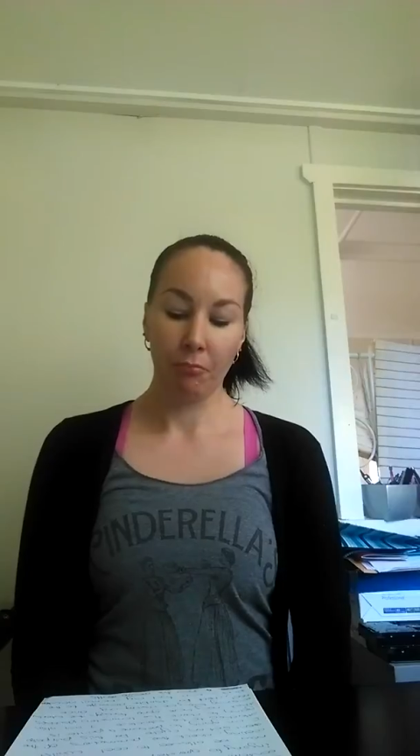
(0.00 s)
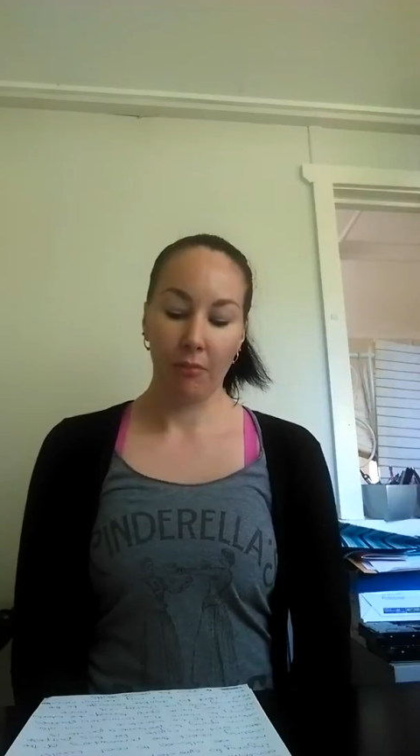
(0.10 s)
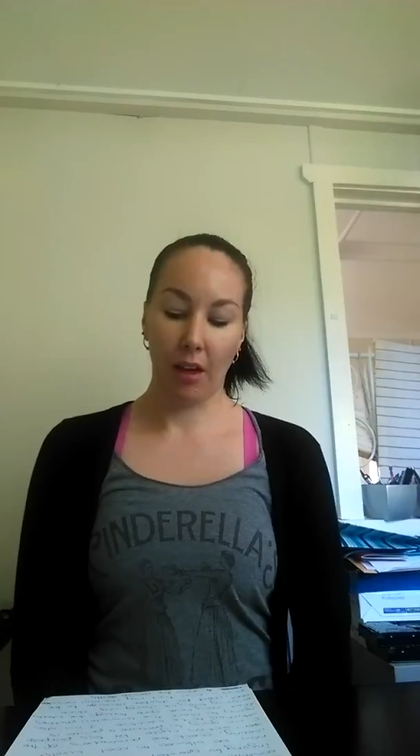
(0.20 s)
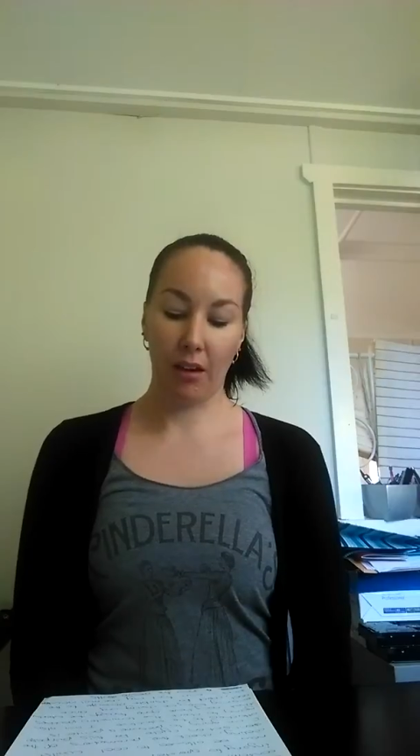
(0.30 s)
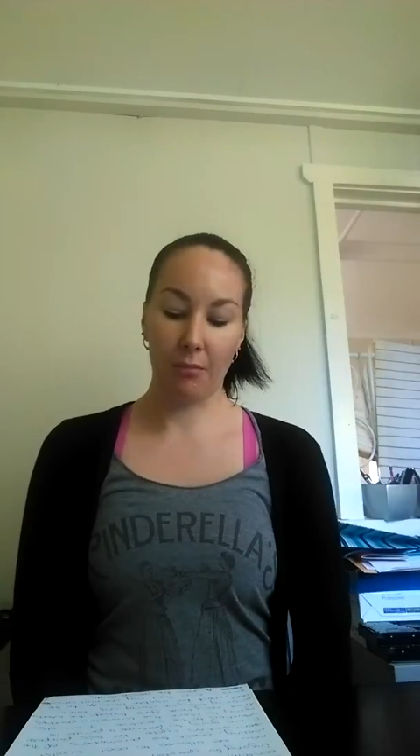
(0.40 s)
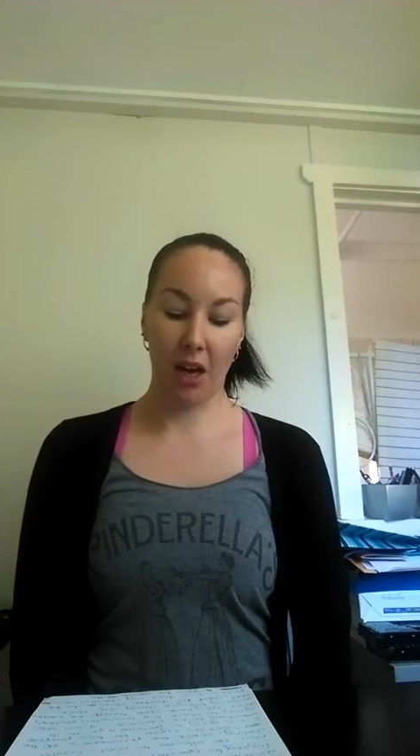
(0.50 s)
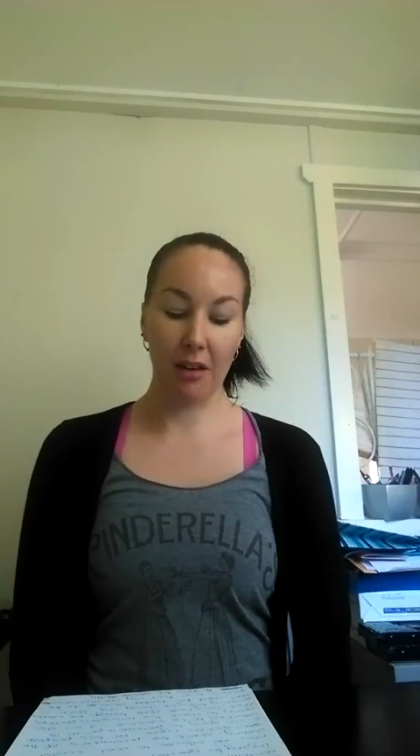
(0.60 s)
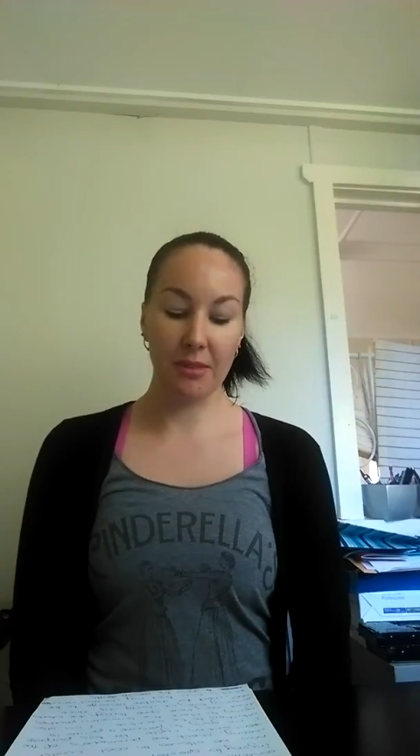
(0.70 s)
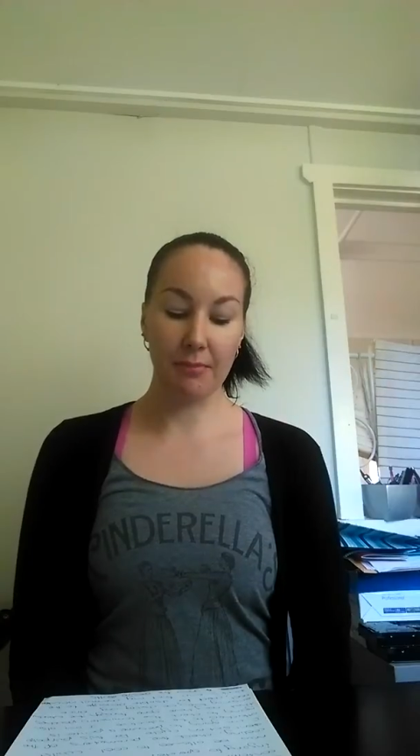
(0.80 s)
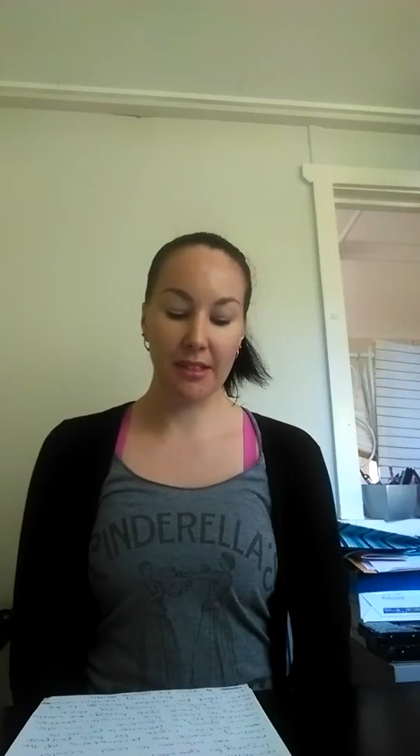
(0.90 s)

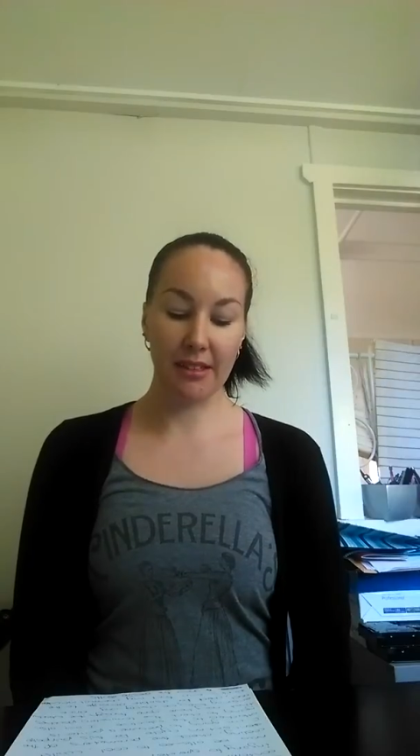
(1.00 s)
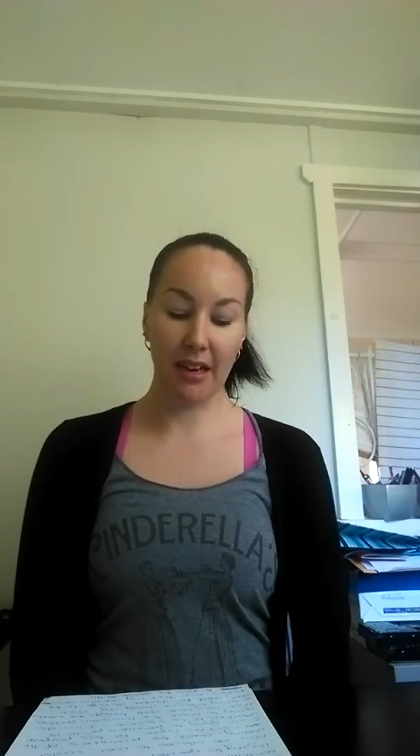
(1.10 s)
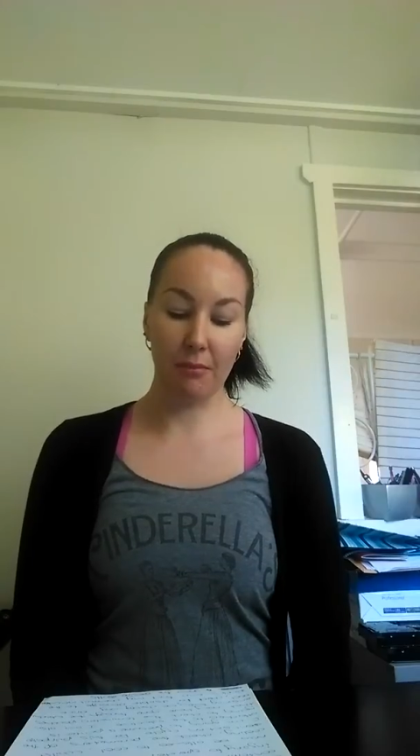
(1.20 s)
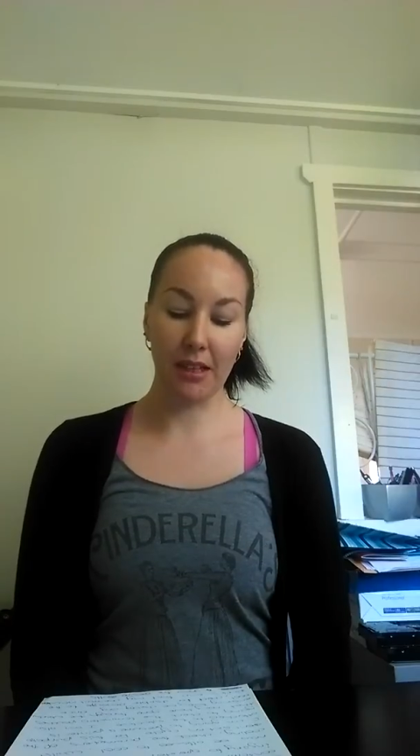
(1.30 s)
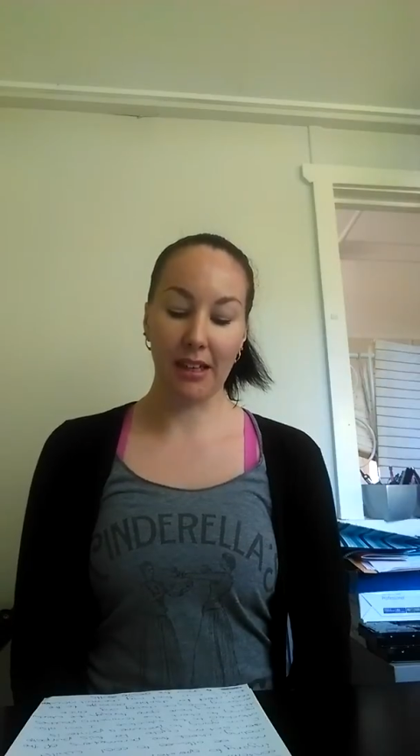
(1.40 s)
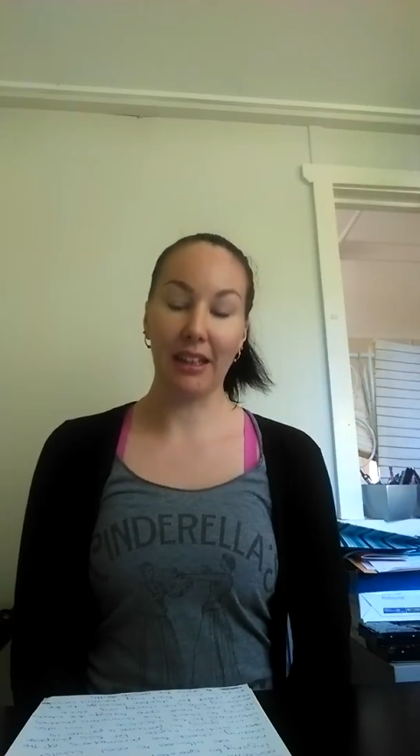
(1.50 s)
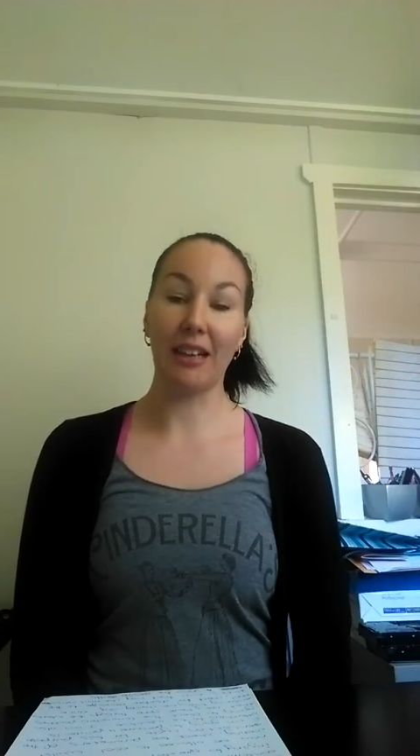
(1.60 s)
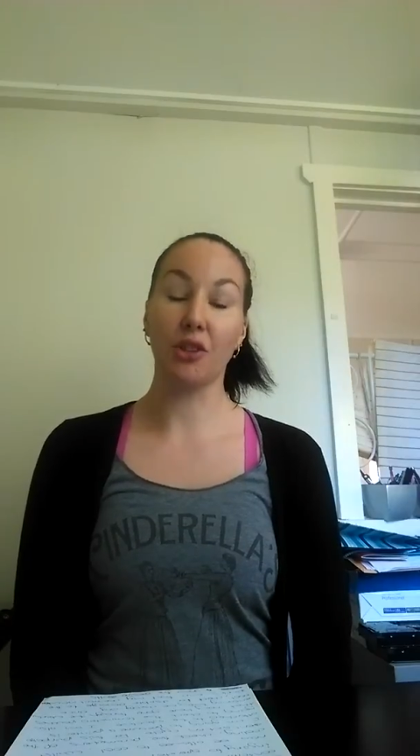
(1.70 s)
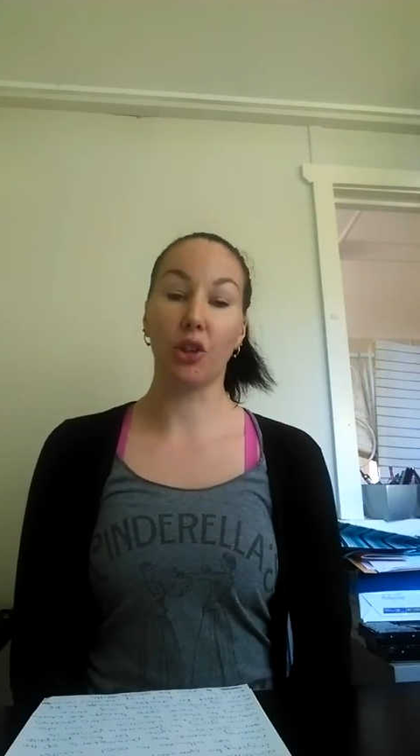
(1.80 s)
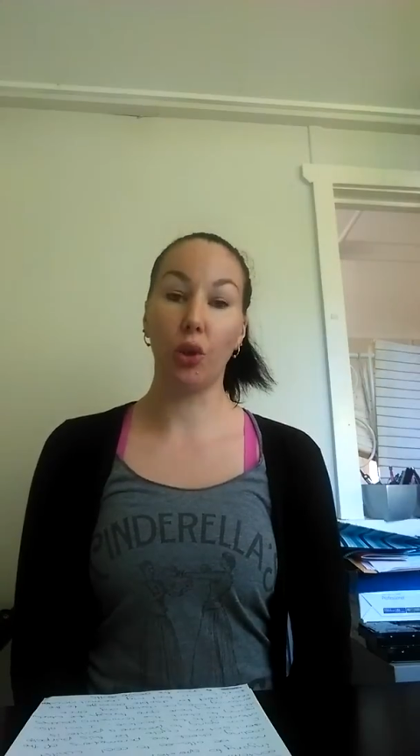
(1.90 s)
Items must now be allowed
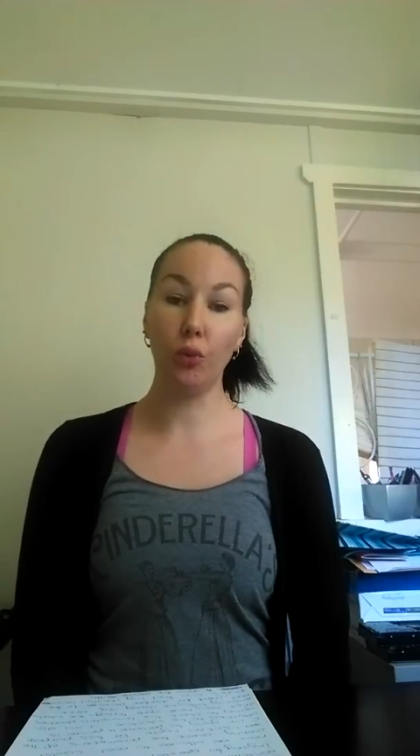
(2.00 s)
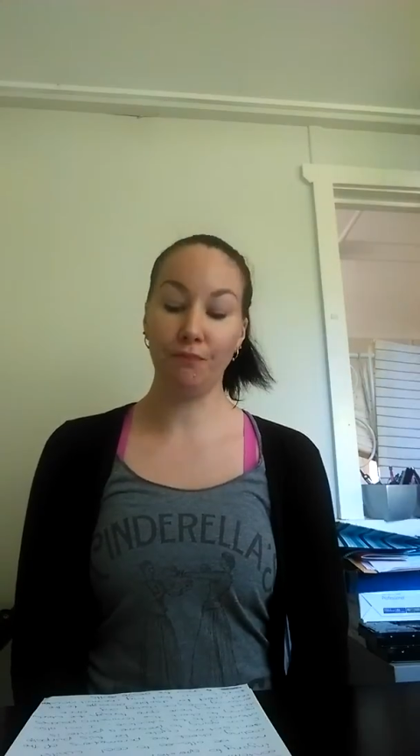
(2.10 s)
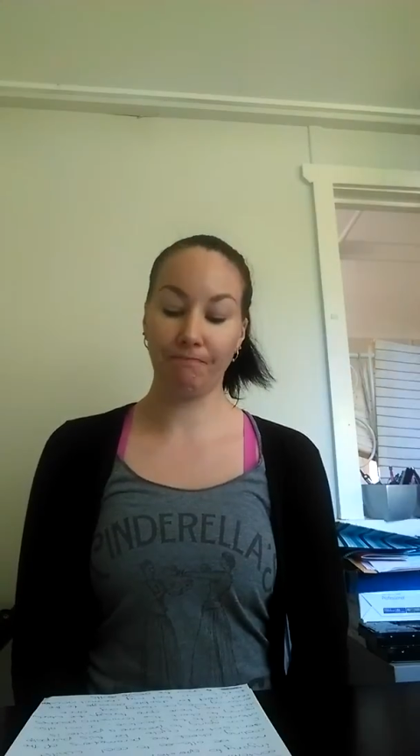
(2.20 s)
to cool.